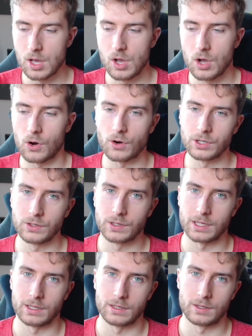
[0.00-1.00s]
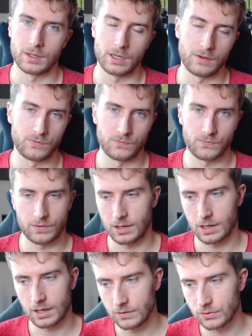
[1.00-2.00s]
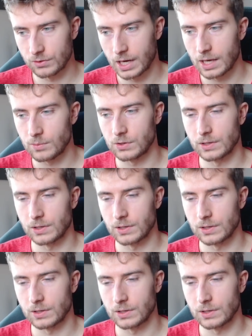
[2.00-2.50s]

or you can, if you're able,